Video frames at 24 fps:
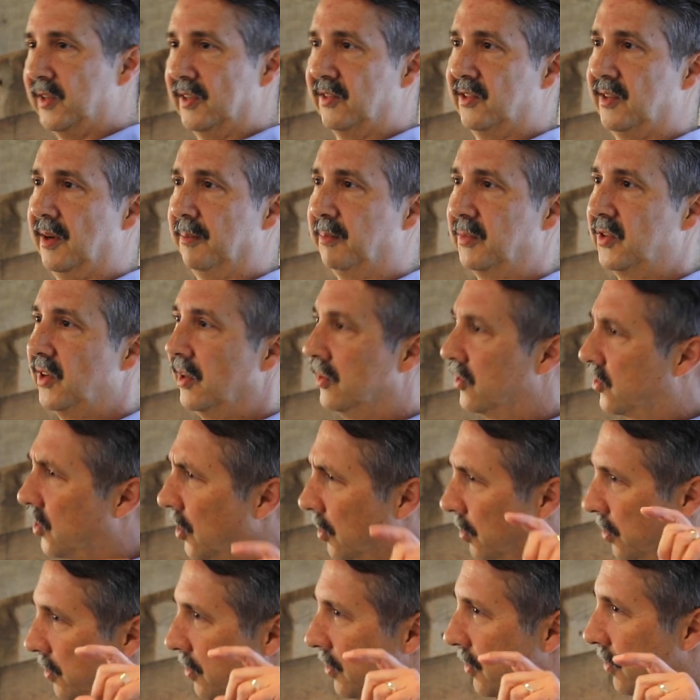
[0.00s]
systems. And
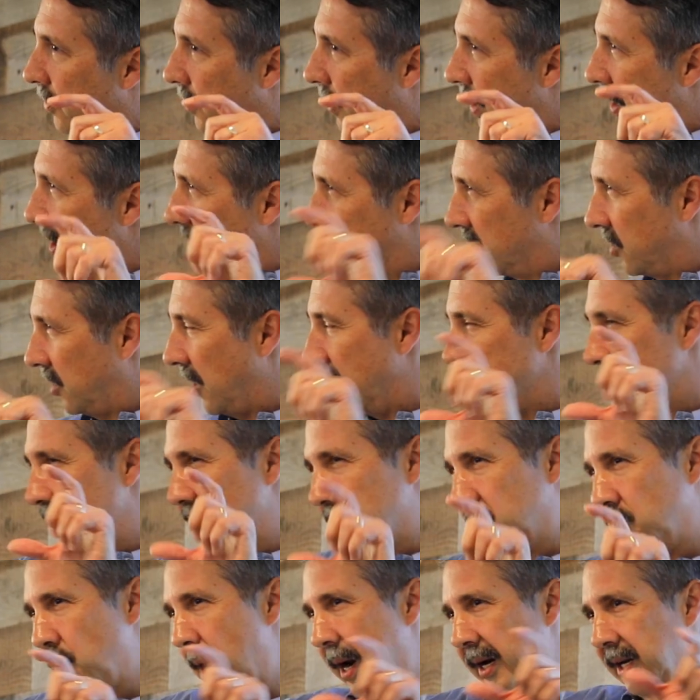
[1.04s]
so when you start
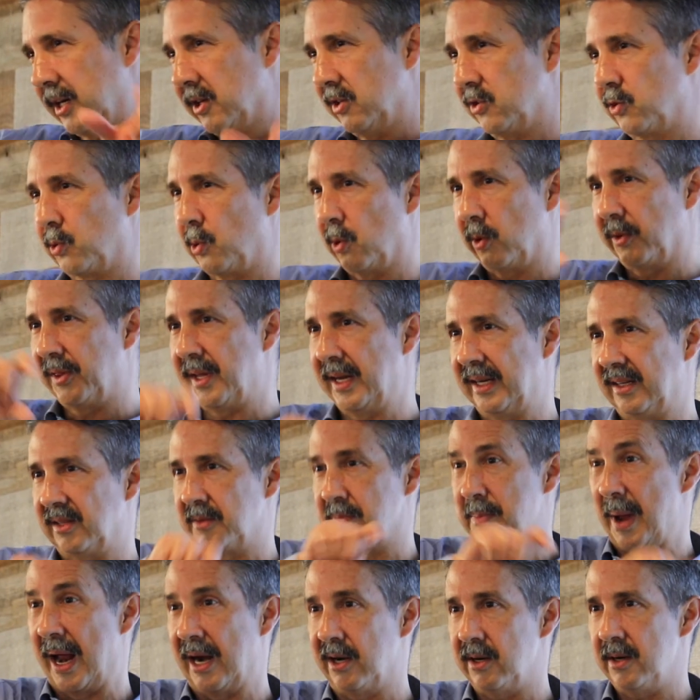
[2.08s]
to try to control things
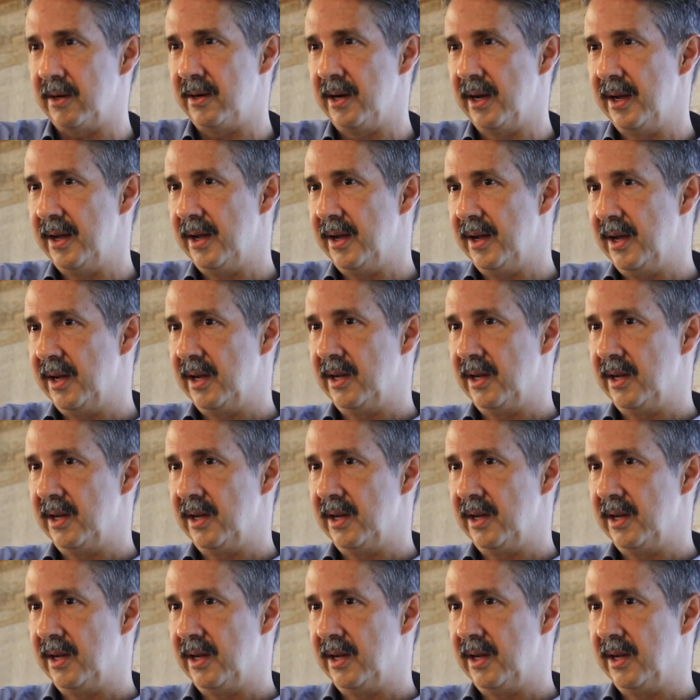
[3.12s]
better,